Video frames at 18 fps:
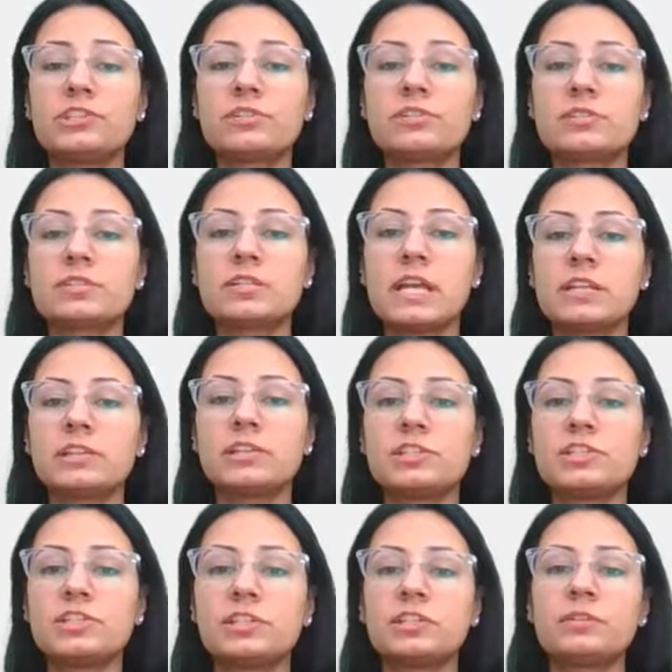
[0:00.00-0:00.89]
just like
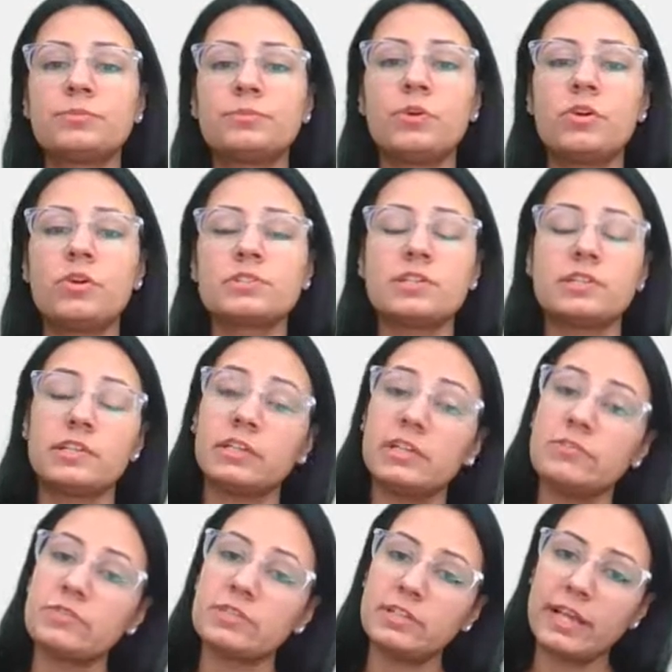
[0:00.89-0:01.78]
the chickenpox, it
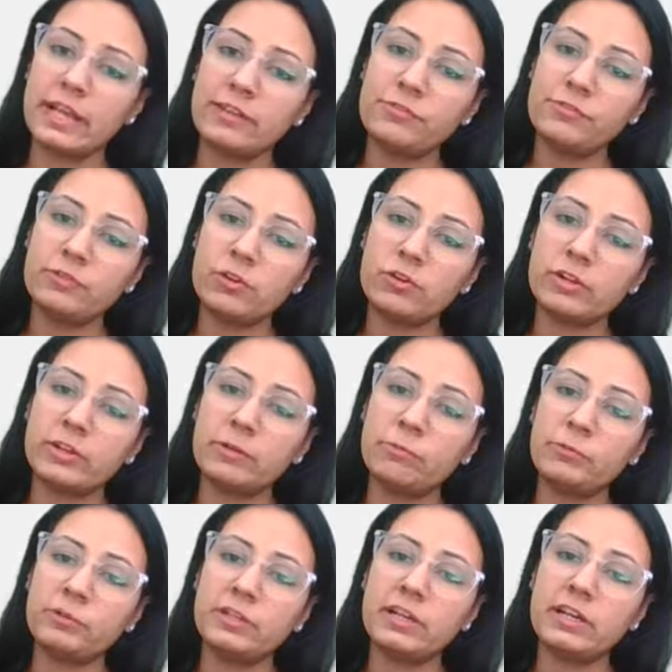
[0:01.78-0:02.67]
gives lifelong
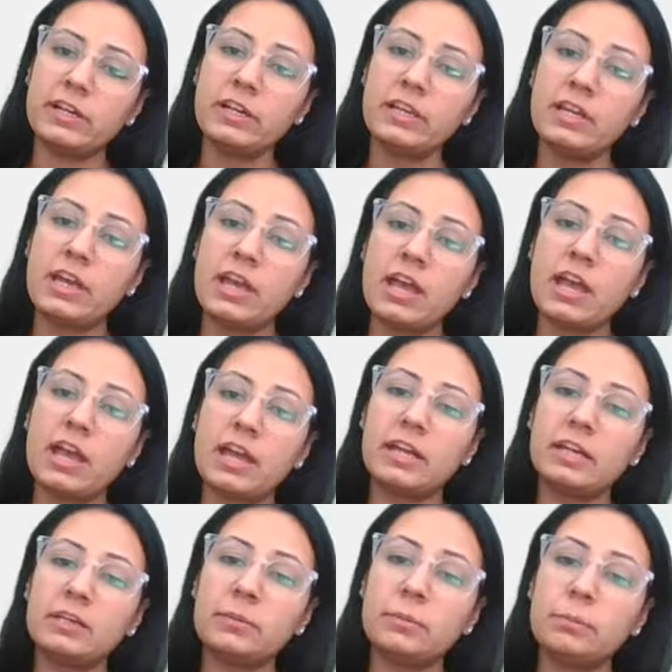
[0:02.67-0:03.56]
immunity
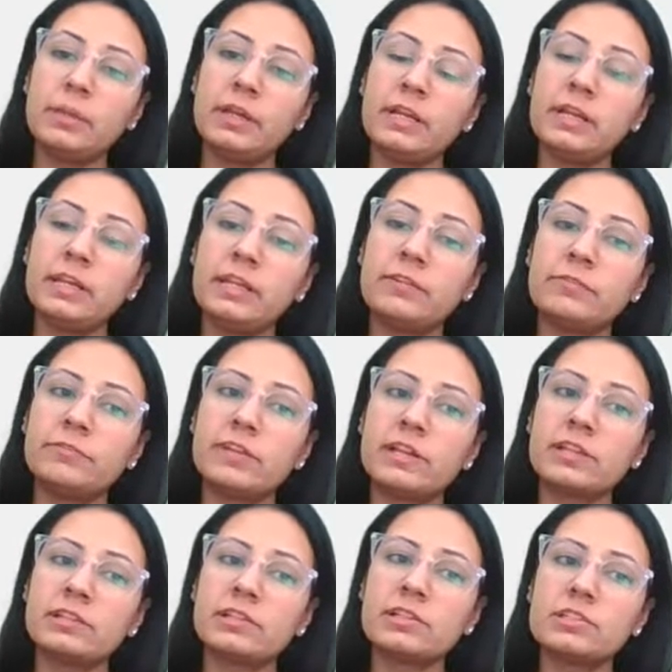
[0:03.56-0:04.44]
and mainly
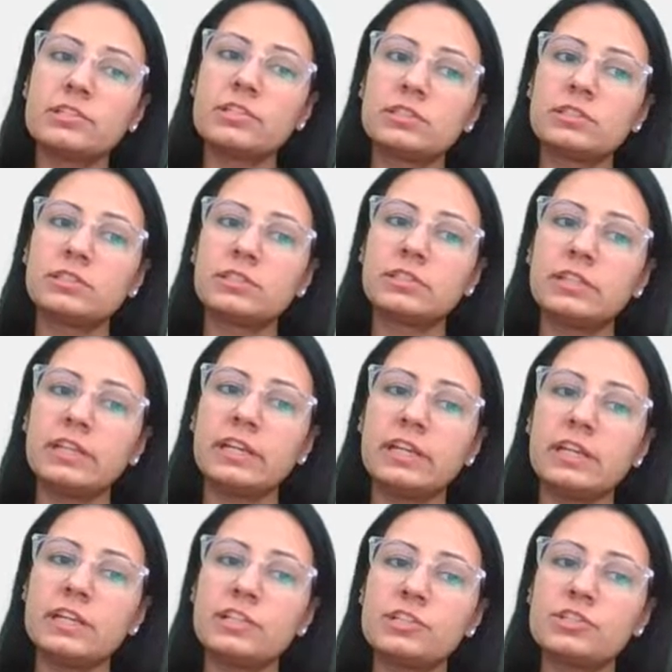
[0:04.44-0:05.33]
affect the children
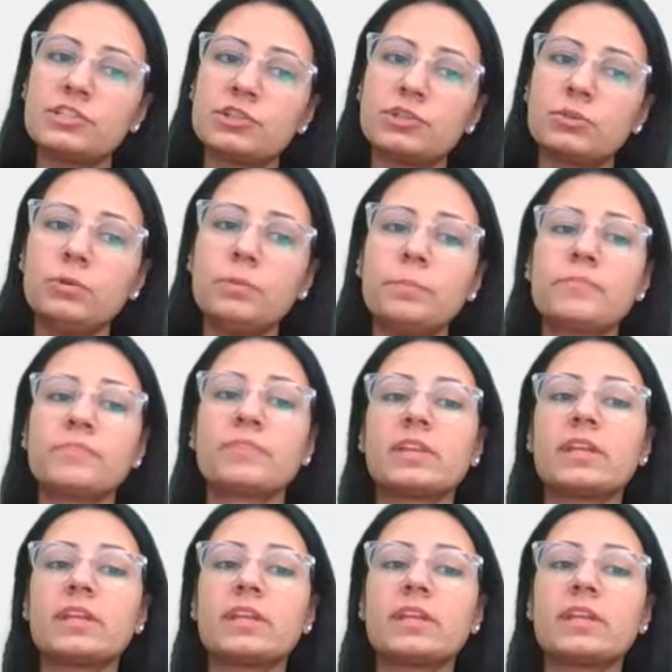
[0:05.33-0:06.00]
age group.